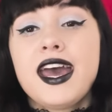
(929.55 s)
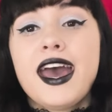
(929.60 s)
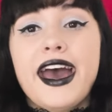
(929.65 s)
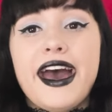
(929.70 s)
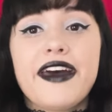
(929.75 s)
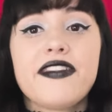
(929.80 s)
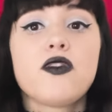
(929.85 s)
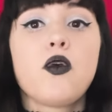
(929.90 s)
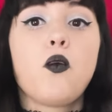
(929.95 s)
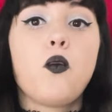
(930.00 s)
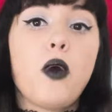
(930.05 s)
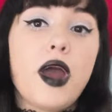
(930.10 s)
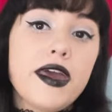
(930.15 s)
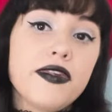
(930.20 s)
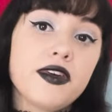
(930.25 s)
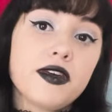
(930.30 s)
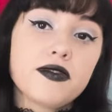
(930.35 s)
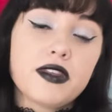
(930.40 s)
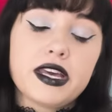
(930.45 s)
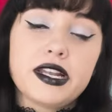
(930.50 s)
And the way
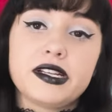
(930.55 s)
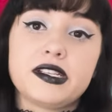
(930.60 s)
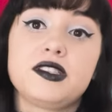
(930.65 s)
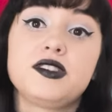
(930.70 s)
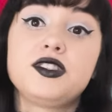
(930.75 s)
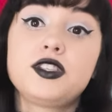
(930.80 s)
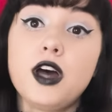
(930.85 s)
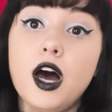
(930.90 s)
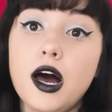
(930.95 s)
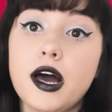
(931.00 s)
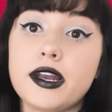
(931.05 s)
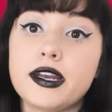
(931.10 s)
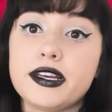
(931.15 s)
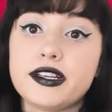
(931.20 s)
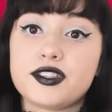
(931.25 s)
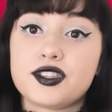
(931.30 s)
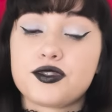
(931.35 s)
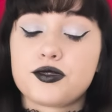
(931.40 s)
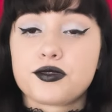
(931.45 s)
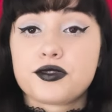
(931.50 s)
that it is done
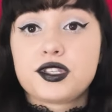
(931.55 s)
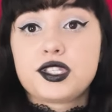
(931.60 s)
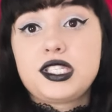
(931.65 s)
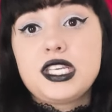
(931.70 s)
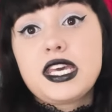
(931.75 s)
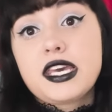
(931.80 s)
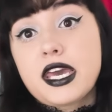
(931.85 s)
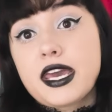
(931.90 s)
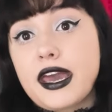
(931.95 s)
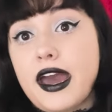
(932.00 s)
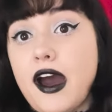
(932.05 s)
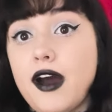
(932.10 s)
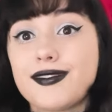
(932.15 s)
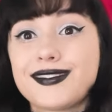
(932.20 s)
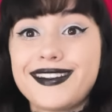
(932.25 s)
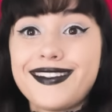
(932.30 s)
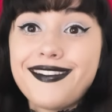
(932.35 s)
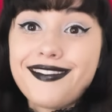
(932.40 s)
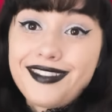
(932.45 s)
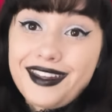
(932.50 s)
is through seeking out
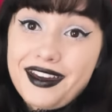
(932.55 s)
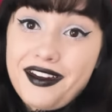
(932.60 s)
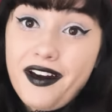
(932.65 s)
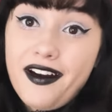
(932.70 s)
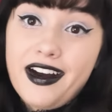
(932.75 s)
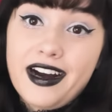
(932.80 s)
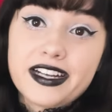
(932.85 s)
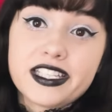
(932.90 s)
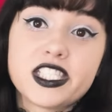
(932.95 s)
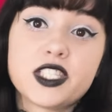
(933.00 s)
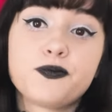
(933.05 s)
the gods.